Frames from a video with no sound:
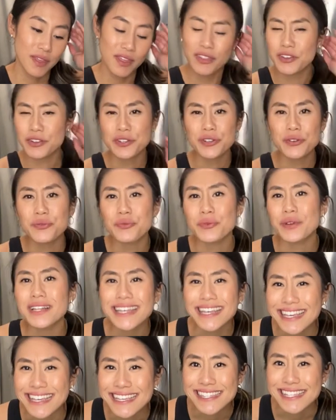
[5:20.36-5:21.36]
they're really
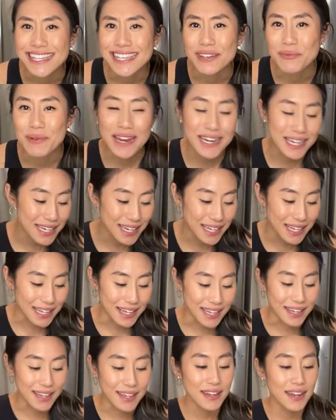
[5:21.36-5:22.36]
easy, ready to
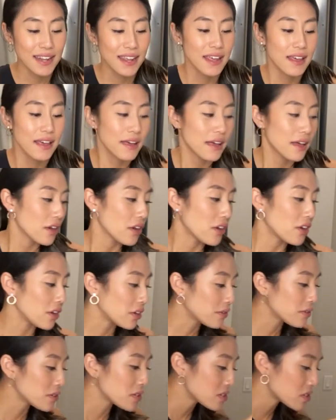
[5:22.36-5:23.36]
eat.
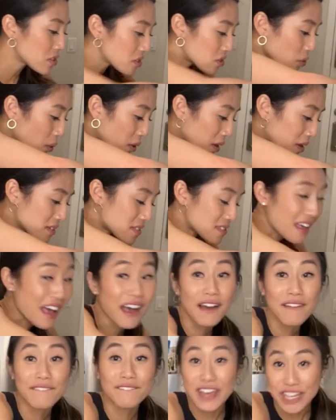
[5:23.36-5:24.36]
Good source
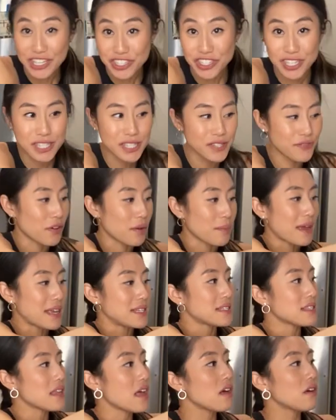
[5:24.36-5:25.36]
of veggies for
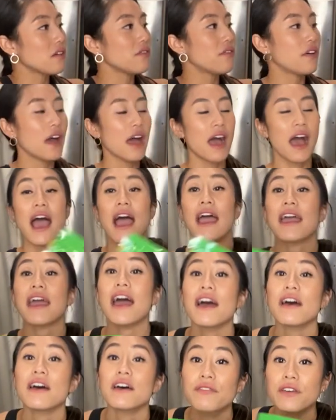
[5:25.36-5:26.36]
myself. I
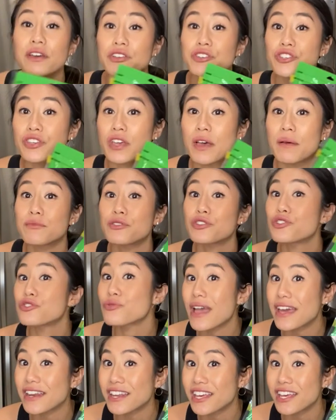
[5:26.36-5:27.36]
have some
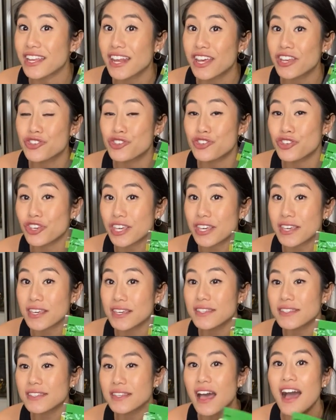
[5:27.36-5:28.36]
shredded
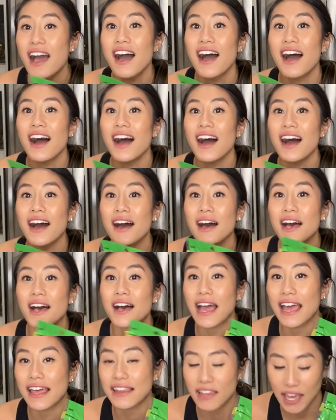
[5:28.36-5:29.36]
cheese.
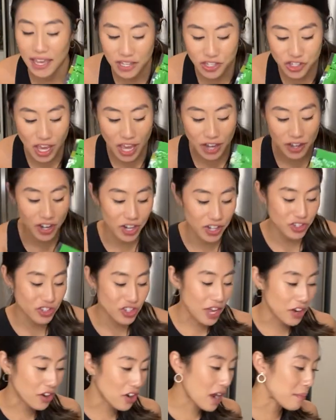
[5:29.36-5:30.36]
I like cheddar.
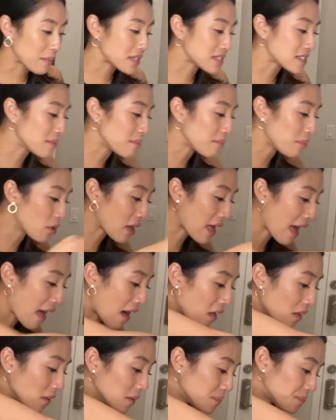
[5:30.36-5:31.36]
Cheddar, I'm a simple
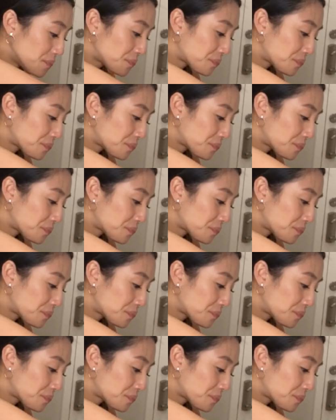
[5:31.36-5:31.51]
gal.